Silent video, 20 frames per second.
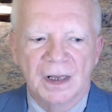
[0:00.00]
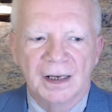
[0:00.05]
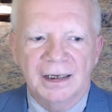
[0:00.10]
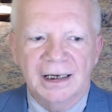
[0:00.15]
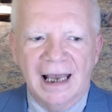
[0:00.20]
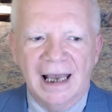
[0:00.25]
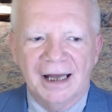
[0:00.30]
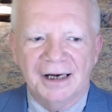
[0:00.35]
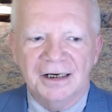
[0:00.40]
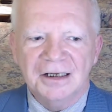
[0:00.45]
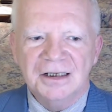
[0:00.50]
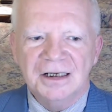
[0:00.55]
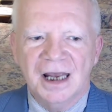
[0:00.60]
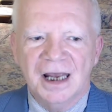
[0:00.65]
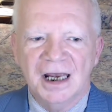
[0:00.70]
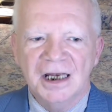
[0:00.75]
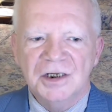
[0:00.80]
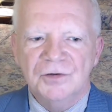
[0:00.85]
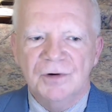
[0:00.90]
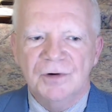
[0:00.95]
Canada's
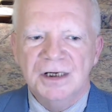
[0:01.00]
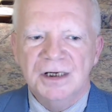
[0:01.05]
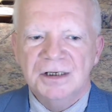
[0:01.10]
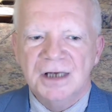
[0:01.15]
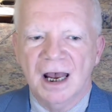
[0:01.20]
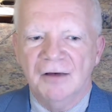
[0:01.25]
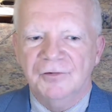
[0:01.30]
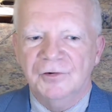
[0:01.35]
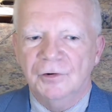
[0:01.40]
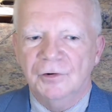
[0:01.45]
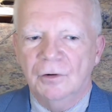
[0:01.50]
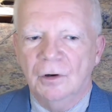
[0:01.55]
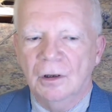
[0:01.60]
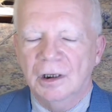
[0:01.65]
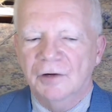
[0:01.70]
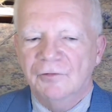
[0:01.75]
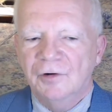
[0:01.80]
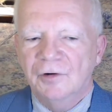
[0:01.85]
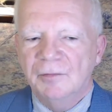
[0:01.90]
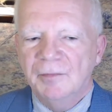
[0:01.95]
case rates, after all,
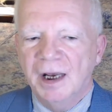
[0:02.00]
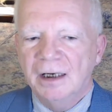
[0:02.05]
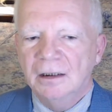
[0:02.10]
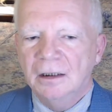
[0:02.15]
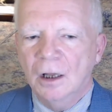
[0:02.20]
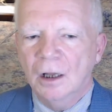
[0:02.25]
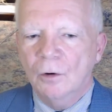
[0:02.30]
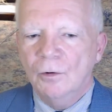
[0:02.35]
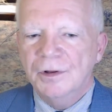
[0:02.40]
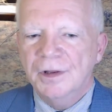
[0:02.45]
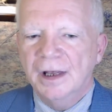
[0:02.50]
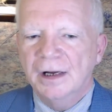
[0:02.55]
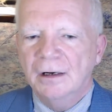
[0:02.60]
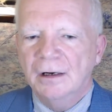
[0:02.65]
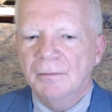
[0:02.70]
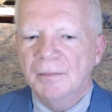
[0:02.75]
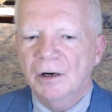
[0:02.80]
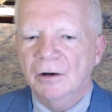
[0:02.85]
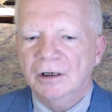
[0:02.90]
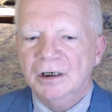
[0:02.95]
have remained lower than
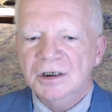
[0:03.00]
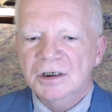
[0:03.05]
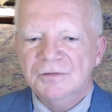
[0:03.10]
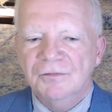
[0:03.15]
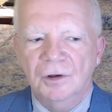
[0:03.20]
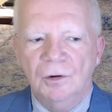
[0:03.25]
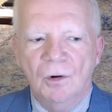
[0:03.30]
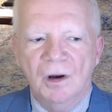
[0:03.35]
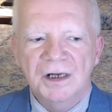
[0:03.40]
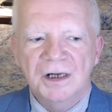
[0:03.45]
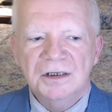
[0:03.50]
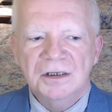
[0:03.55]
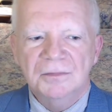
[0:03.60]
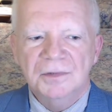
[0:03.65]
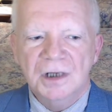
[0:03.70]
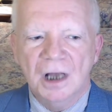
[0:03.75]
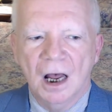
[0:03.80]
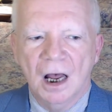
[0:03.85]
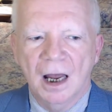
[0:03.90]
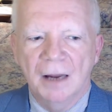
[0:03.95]
America's for quite some
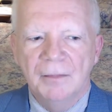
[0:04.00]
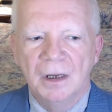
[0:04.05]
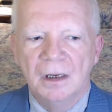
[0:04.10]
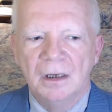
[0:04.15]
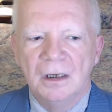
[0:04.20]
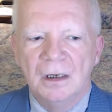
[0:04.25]
time,